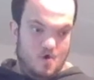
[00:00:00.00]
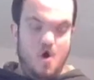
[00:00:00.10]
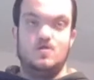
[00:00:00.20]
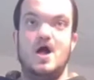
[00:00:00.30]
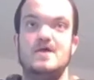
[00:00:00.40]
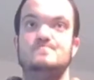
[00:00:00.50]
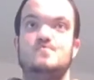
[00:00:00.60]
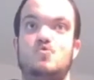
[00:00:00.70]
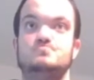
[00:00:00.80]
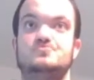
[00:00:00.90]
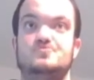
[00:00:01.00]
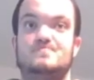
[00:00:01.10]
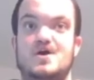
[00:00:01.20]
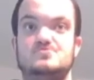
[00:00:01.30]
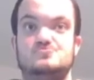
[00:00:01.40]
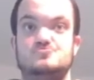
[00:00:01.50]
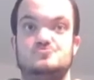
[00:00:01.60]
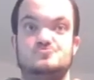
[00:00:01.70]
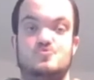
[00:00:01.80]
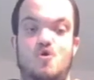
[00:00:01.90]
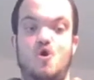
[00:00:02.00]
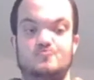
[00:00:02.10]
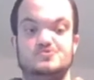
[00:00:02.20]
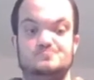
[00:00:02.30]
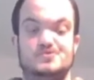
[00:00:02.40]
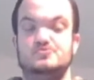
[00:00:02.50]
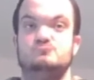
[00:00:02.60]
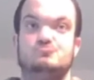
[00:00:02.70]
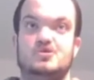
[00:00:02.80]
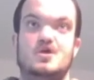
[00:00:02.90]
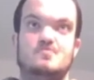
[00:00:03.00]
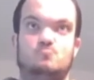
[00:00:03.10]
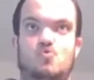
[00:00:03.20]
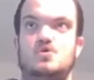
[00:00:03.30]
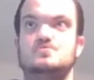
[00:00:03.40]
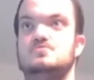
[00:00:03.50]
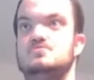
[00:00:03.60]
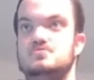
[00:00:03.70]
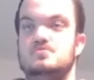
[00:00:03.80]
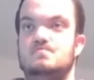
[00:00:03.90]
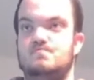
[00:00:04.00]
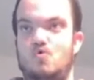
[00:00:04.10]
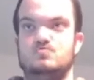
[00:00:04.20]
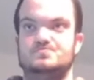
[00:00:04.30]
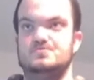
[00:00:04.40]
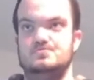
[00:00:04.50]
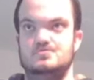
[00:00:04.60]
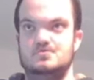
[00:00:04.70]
all iPhone's devices should always be using a 1 volt